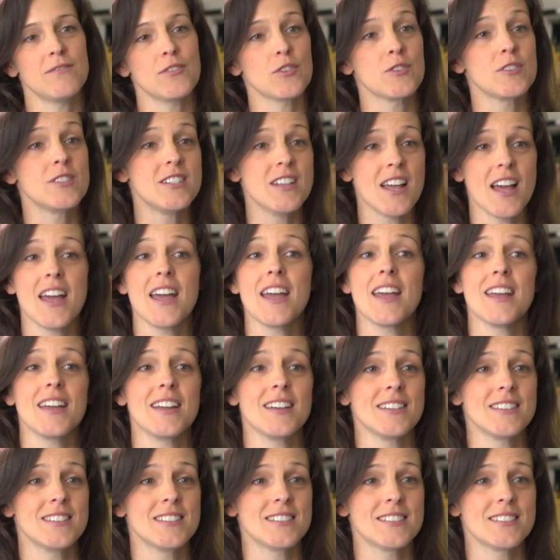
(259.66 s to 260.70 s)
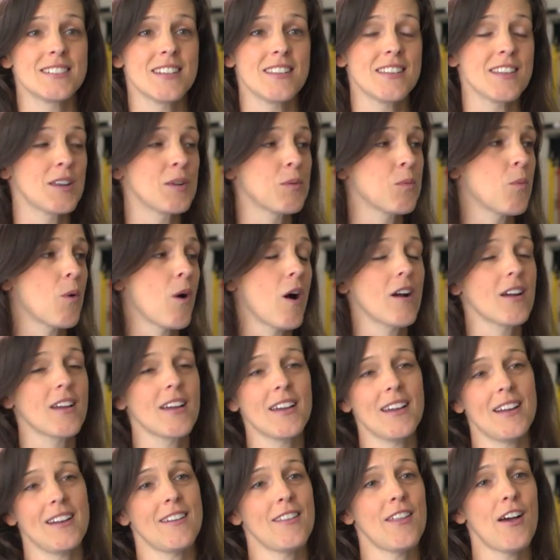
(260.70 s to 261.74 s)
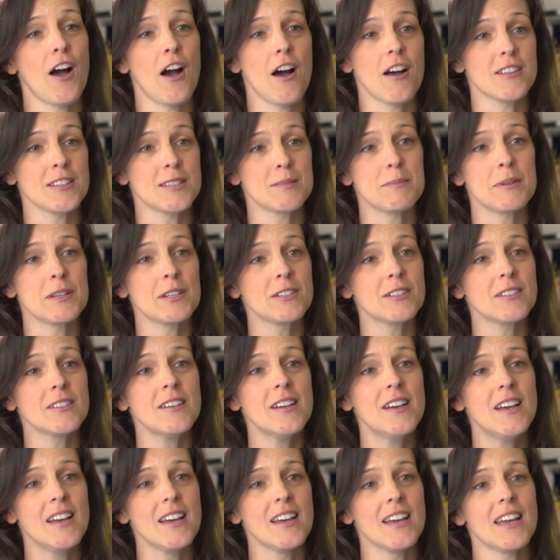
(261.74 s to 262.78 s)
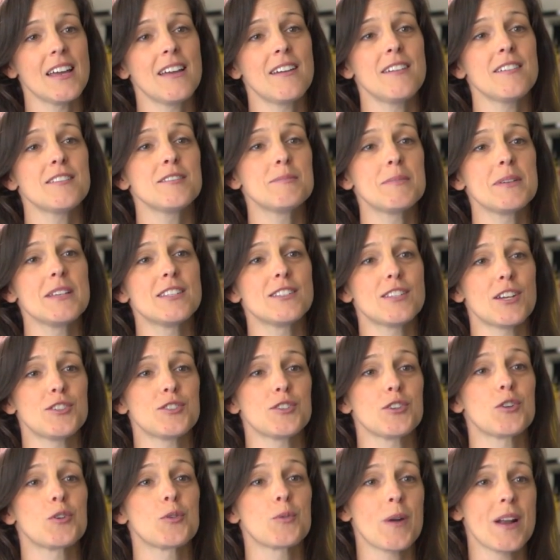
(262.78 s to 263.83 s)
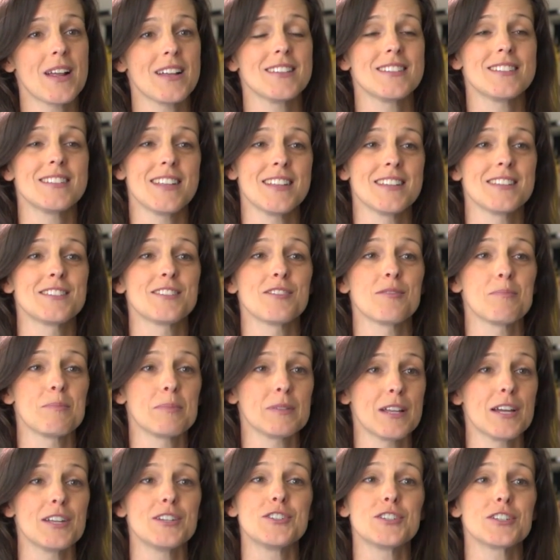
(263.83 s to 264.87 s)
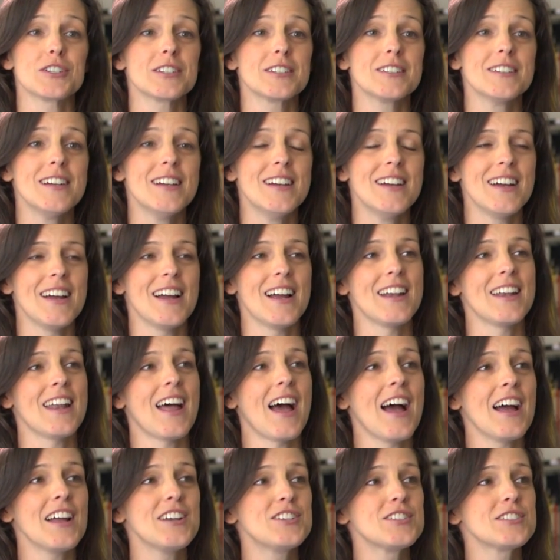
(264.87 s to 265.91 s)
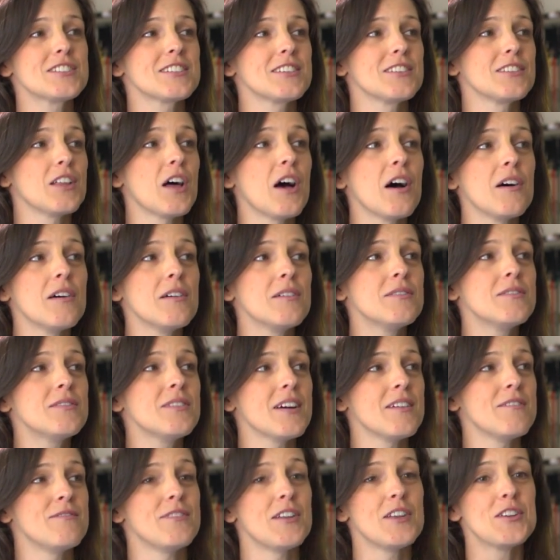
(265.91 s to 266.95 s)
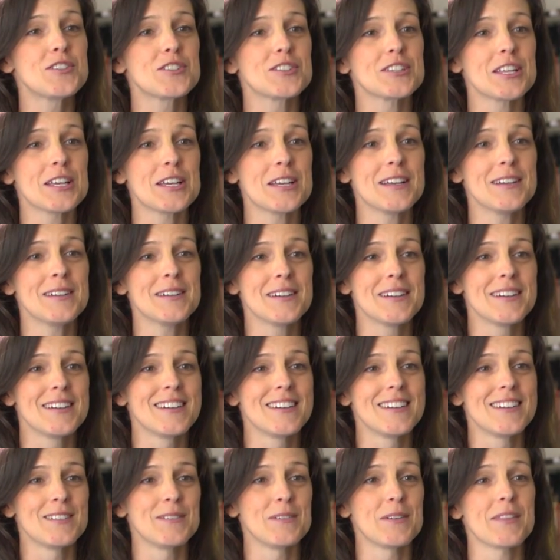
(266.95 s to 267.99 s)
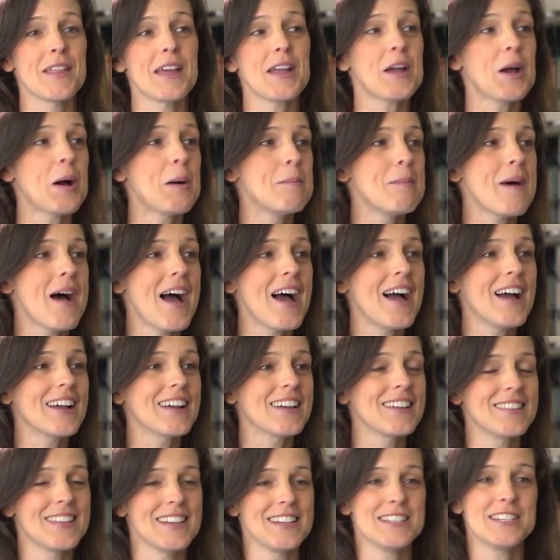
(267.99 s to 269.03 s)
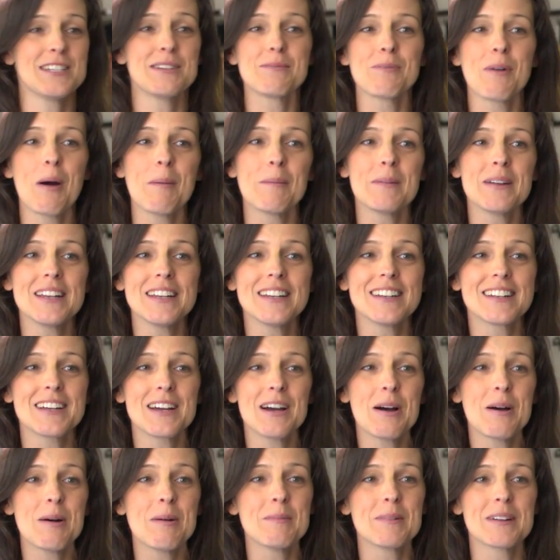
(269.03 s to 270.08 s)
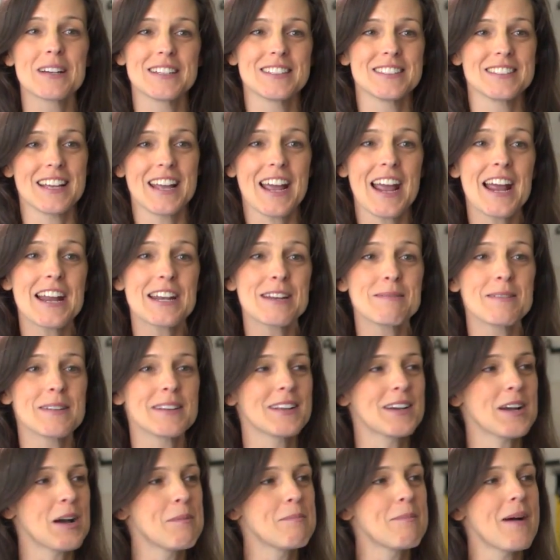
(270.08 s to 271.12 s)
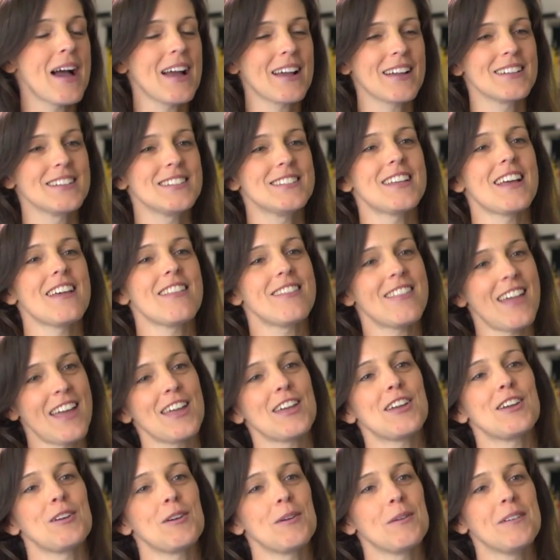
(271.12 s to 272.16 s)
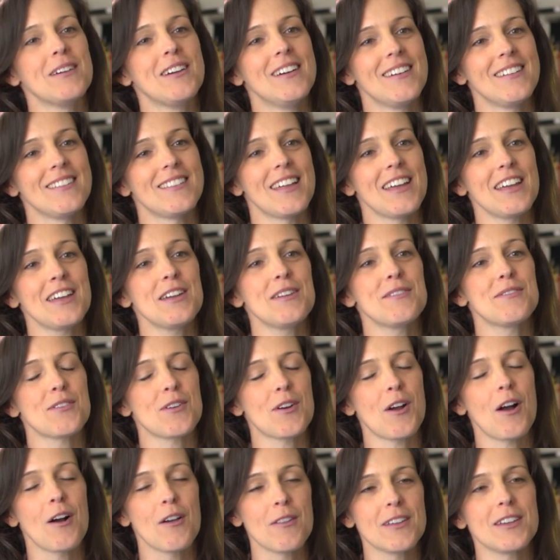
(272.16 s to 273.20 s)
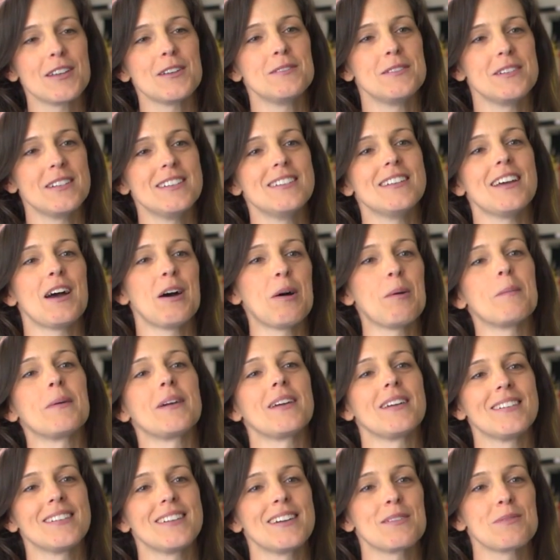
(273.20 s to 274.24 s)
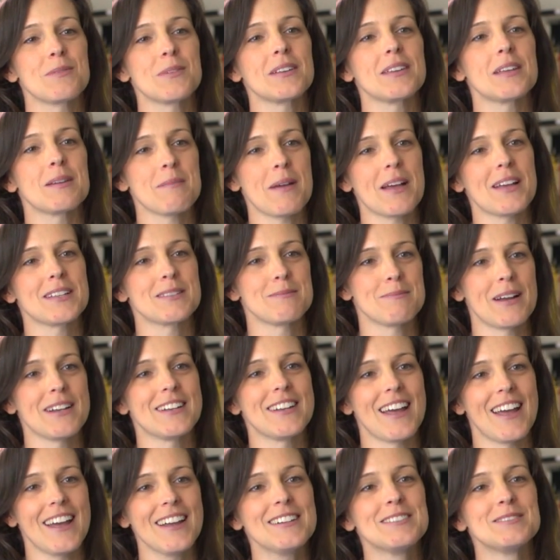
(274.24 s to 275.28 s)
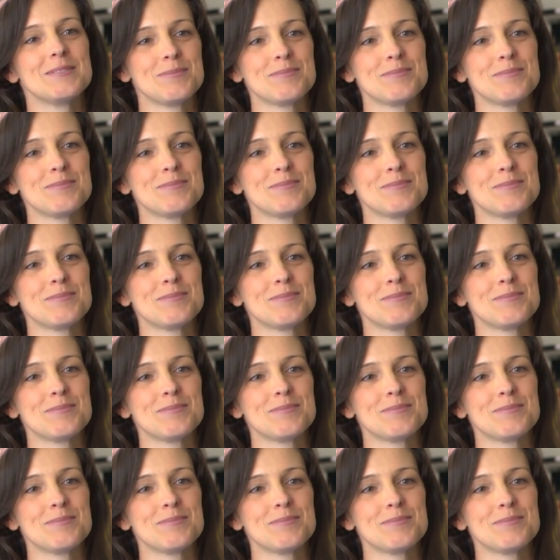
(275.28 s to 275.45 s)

for days to then walking out of the hospital, it gives me such a great sense of pleasure. And I just love eventually when they come back and they didn't want me to come because they hated me, to come back and say thank you. Thank you for all that you did to help me. It really makes my day.